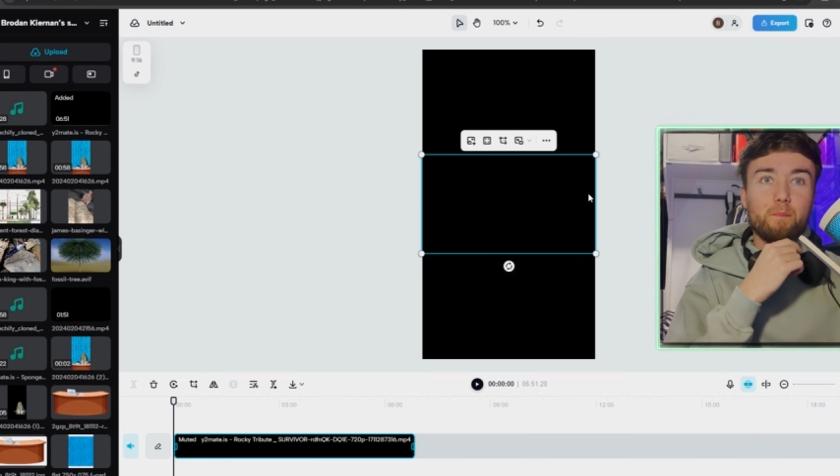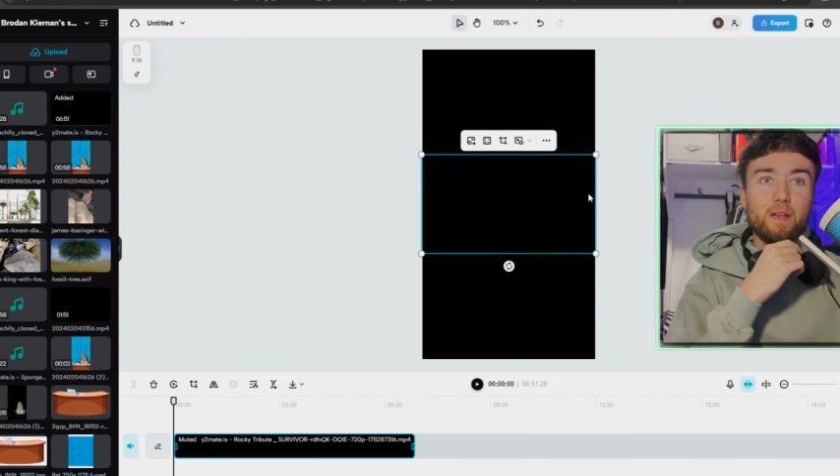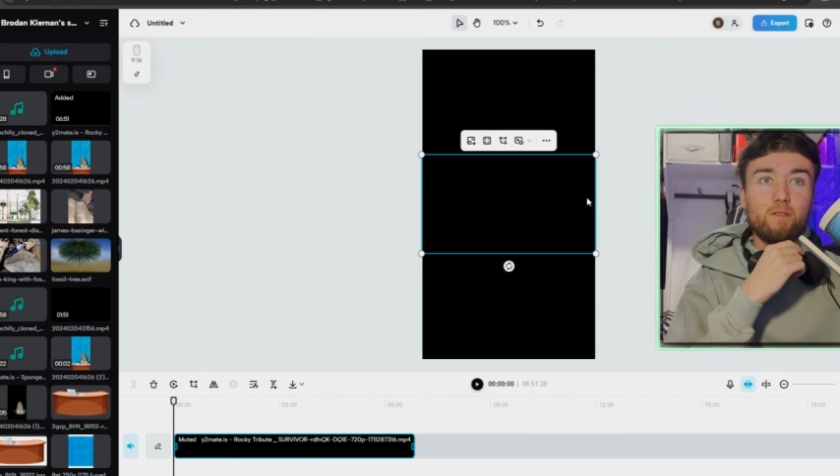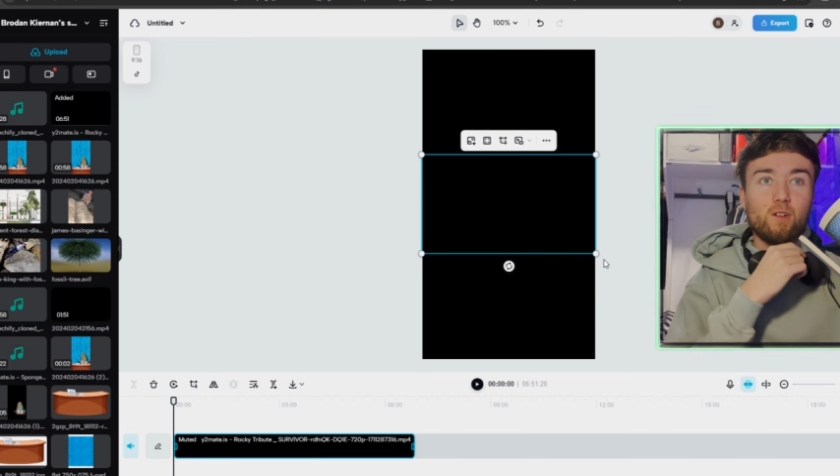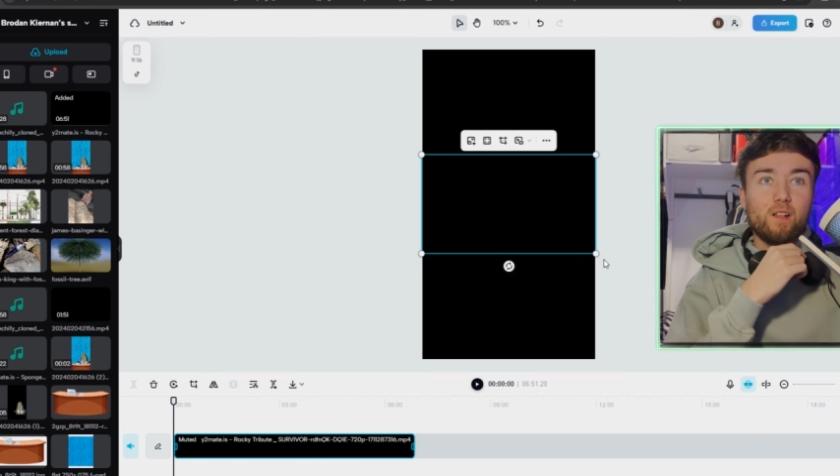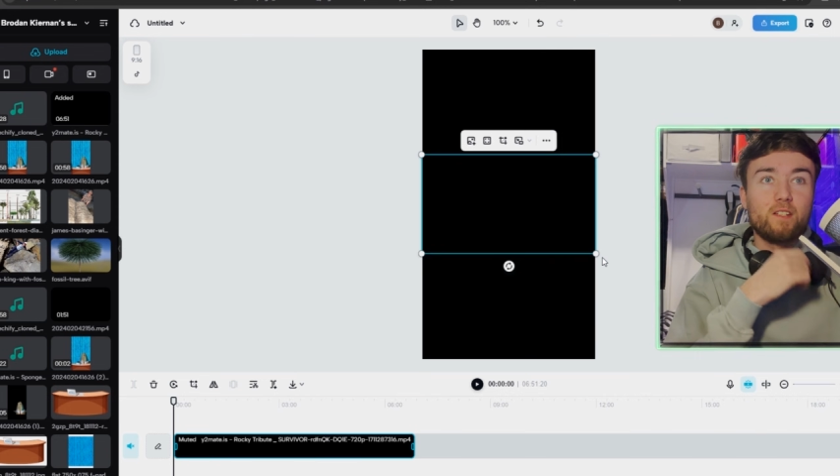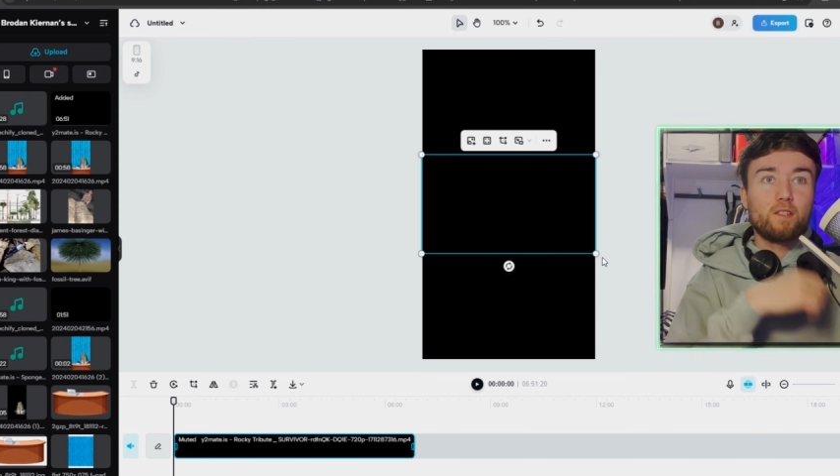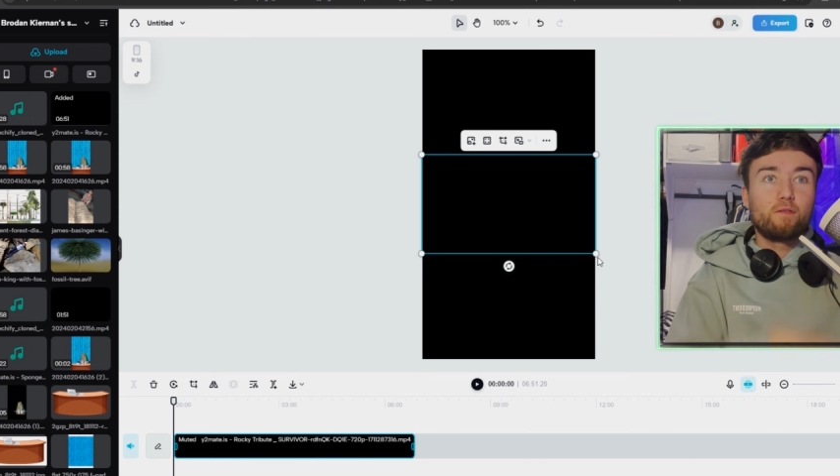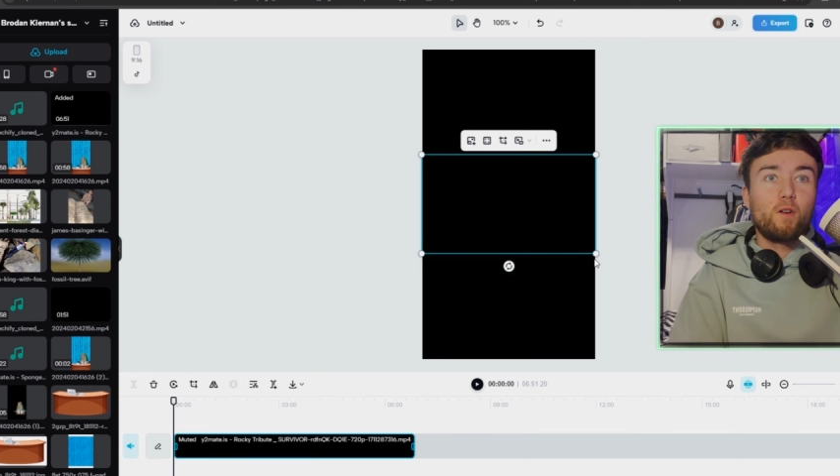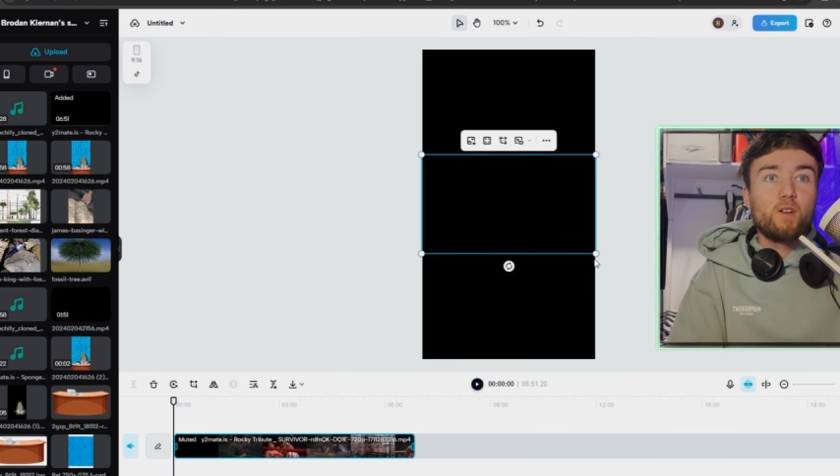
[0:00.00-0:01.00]
B-roll into
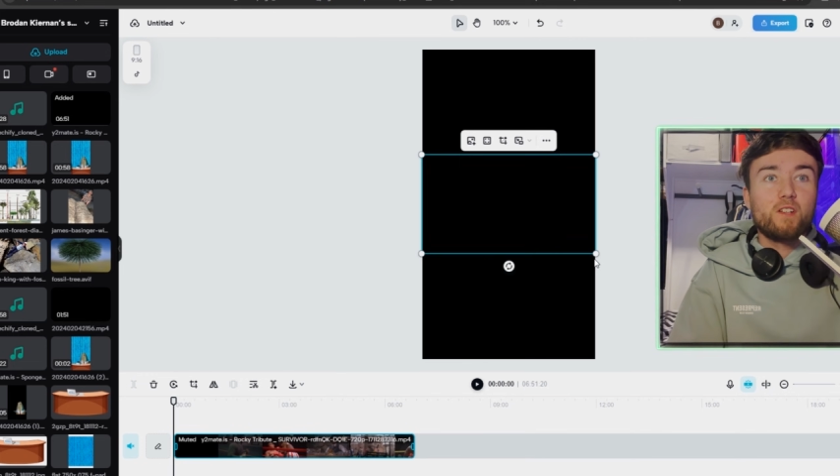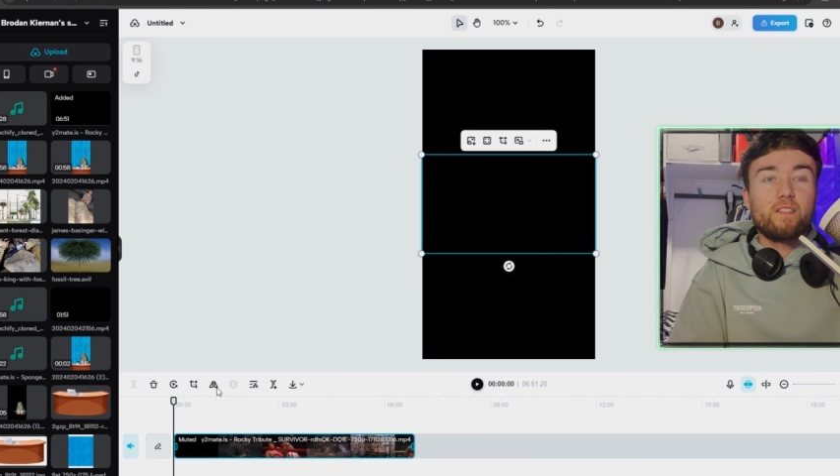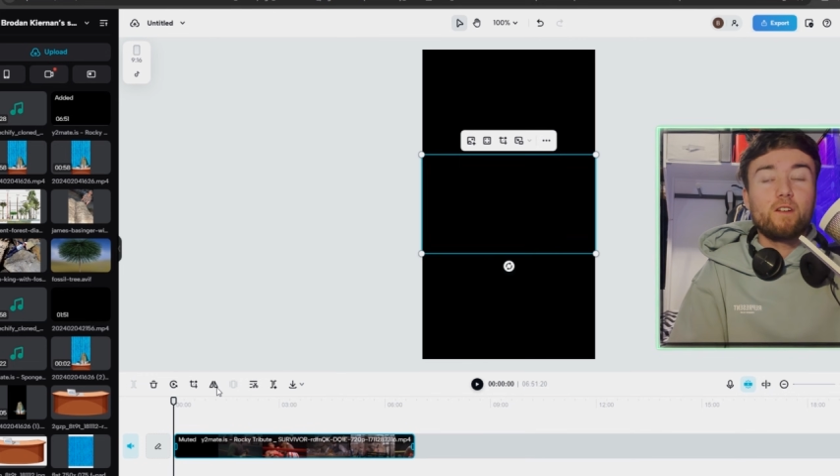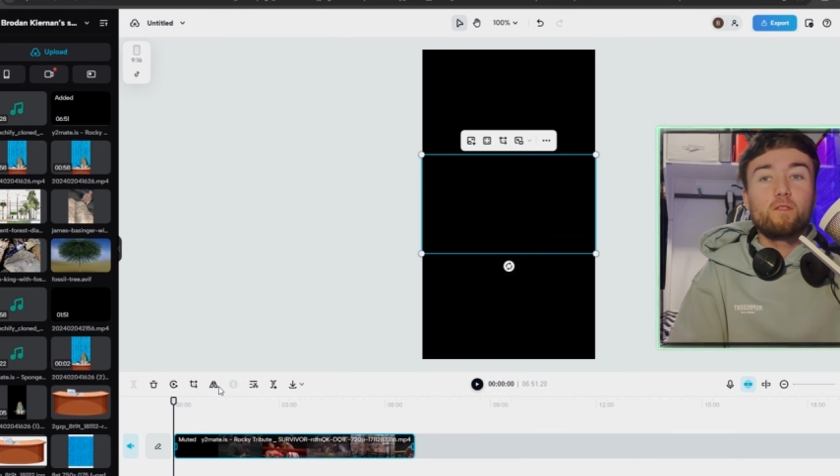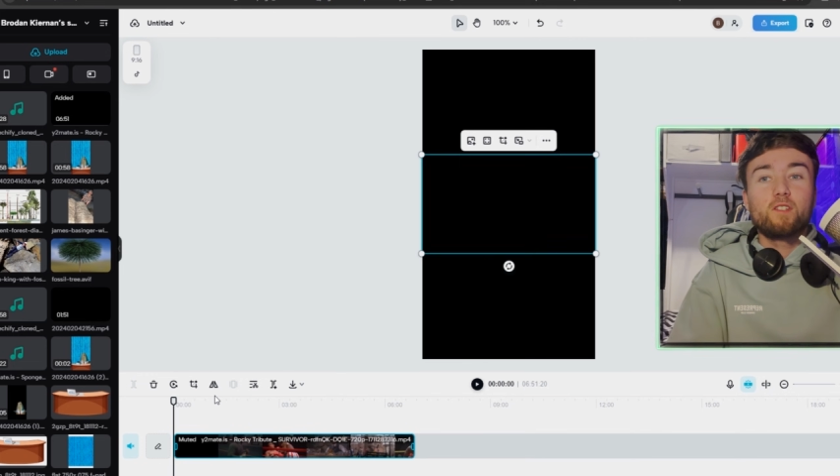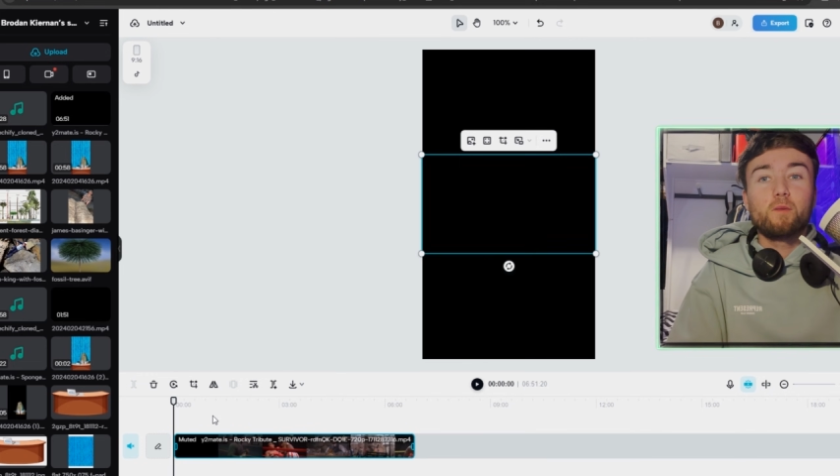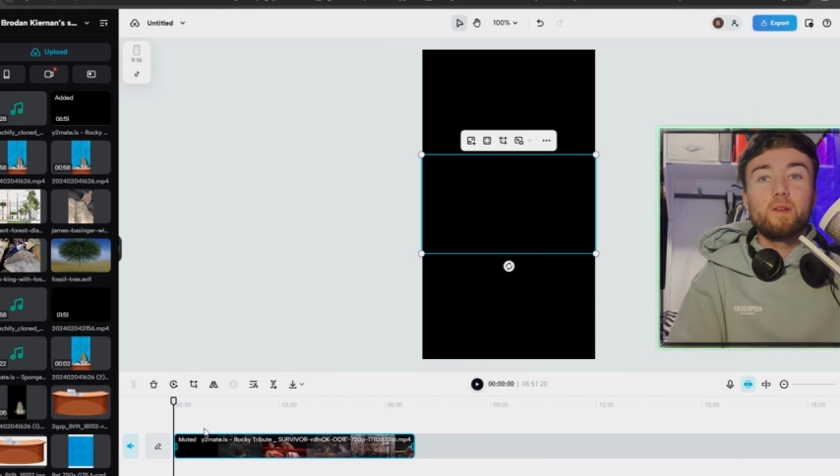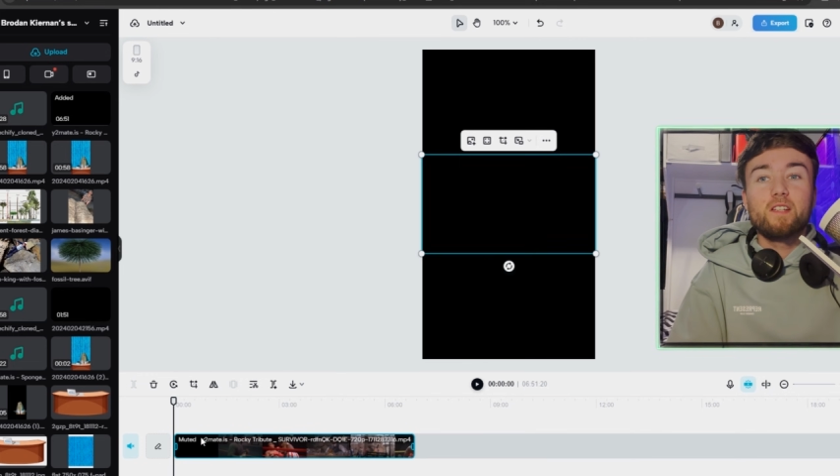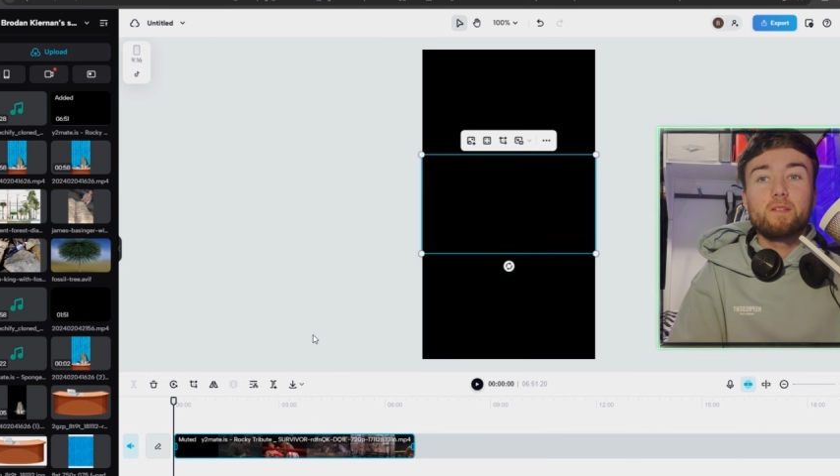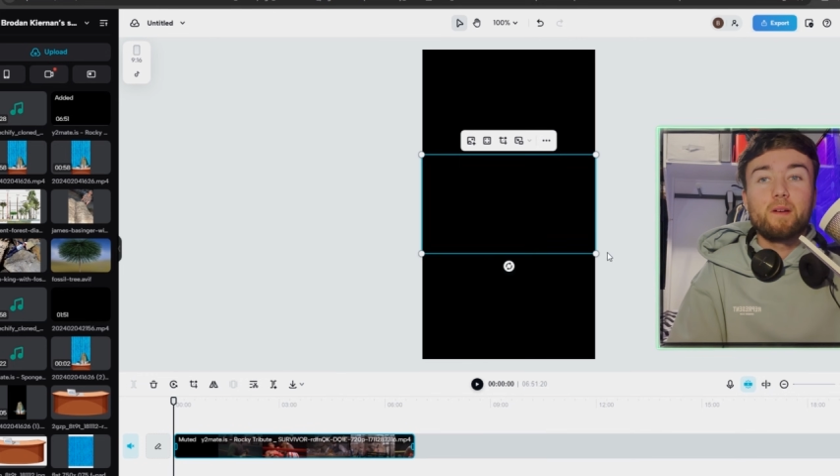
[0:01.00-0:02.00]
the footage, and then obviously we
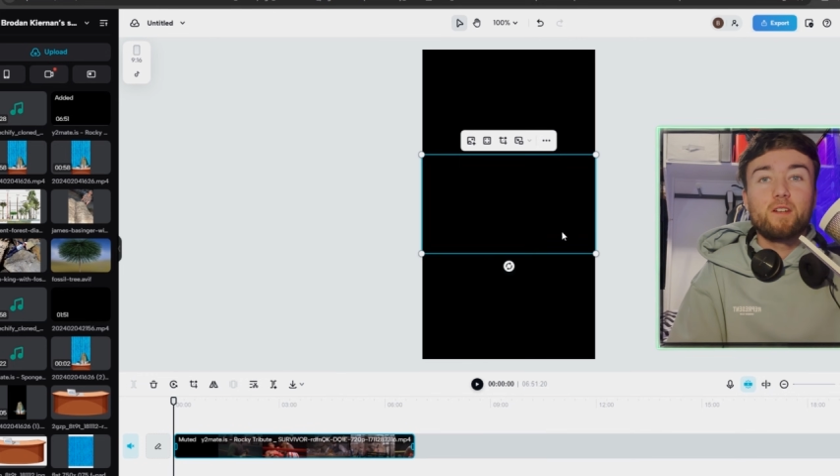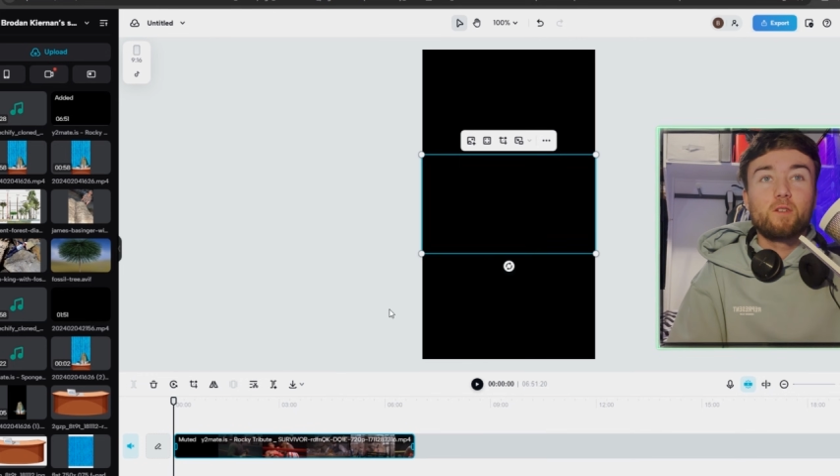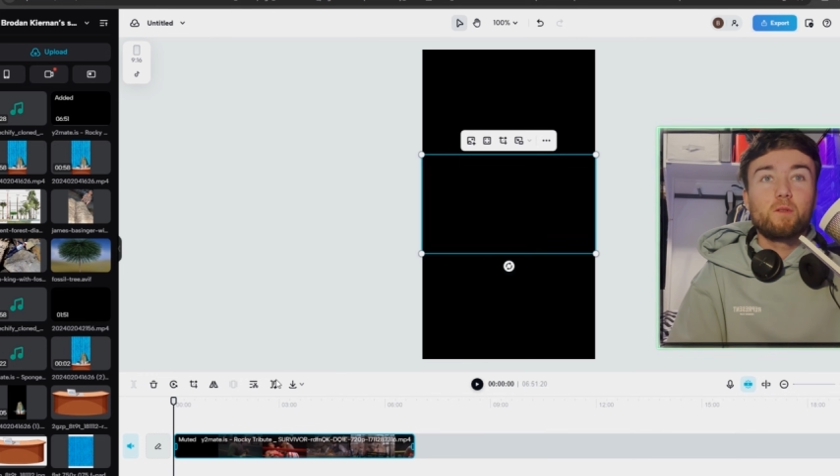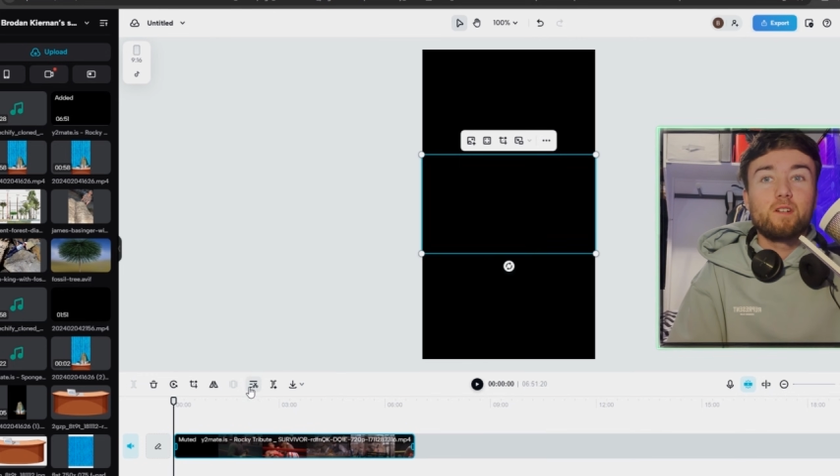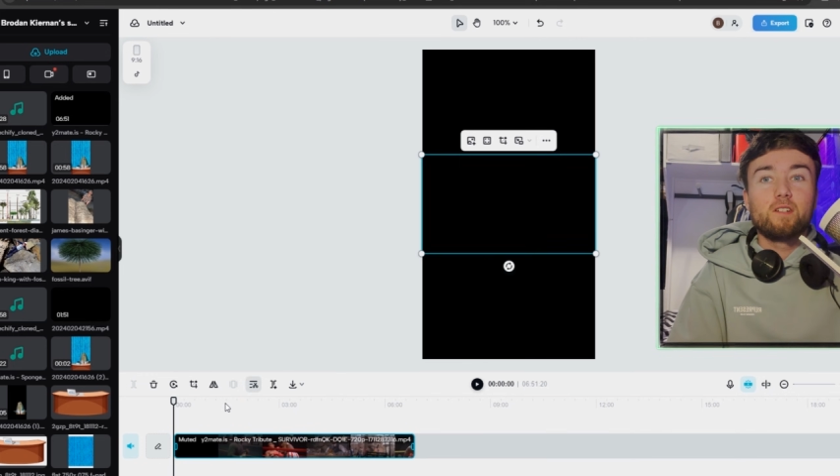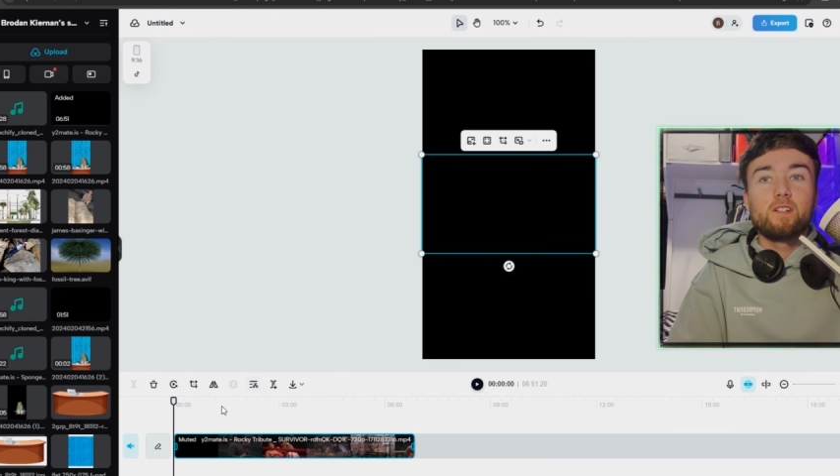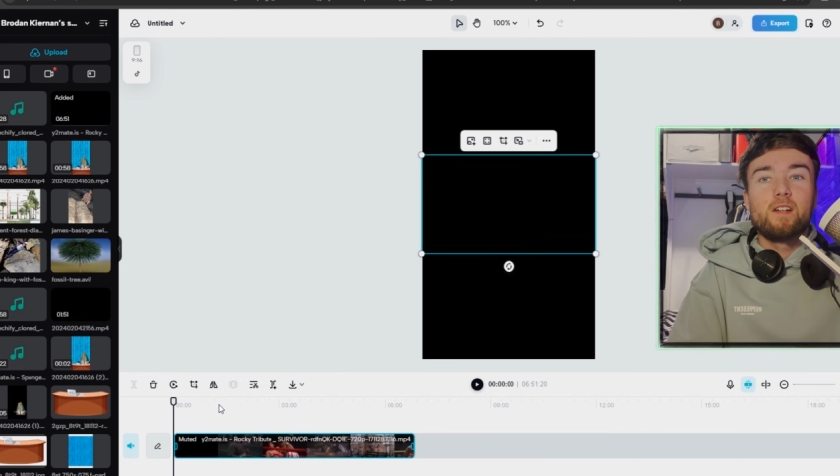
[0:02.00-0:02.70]
need to make sure